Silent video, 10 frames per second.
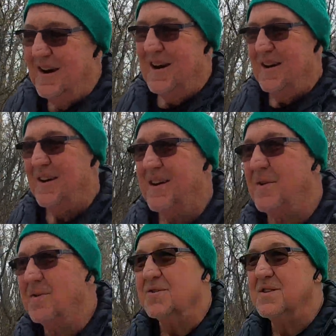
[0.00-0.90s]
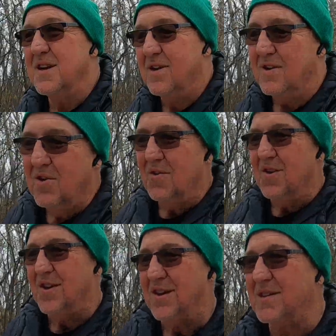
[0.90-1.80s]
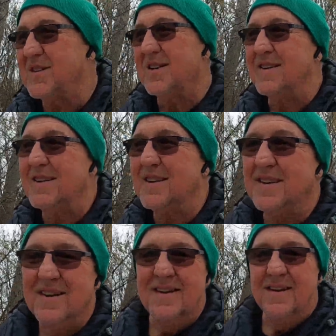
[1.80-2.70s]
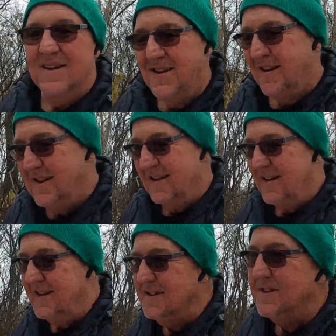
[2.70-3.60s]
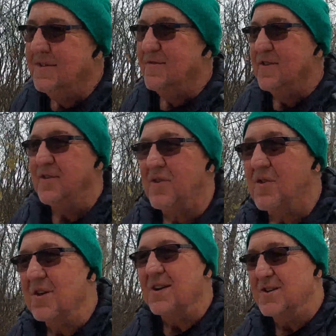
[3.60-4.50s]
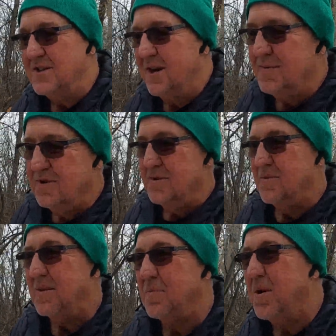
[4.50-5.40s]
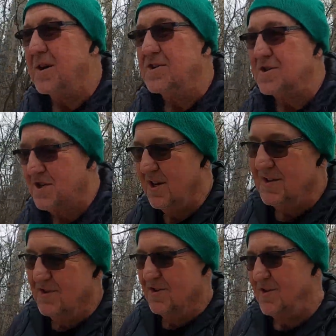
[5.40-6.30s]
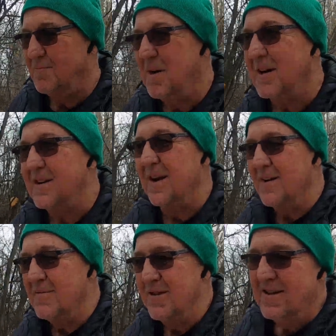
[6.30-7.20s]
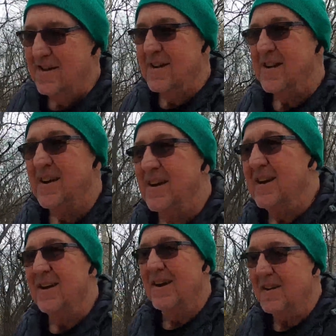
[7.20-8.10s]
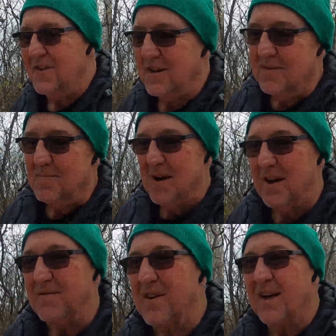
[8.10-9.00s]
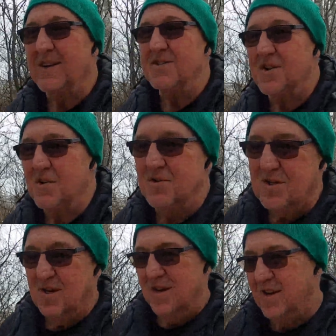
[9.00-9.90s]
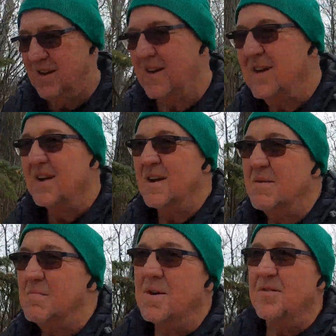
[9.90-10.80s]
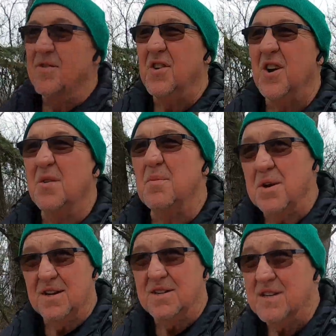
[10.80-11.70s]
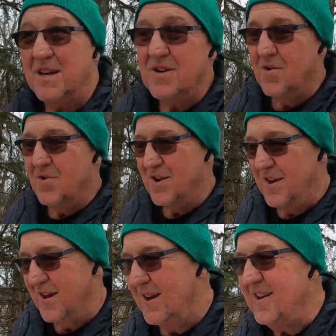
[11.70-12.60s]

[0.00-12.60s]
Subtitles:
And we'll see how Cody does. He's good for throwing interceptions when the pressure's on too, big time. I think the big advantage goes to Montreal because Cody,